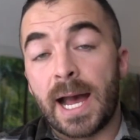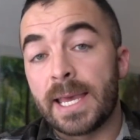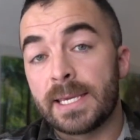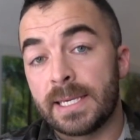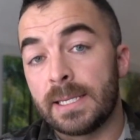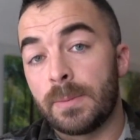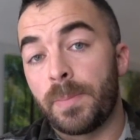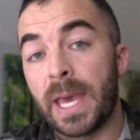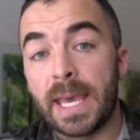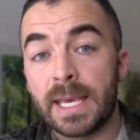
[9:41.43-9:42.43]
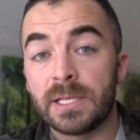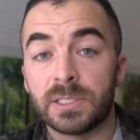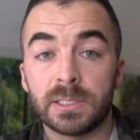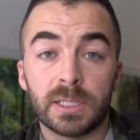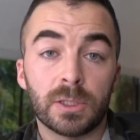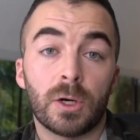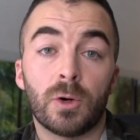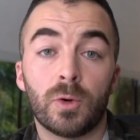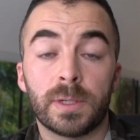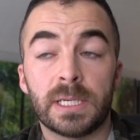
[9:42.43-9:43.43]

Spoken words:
I can pay Zillow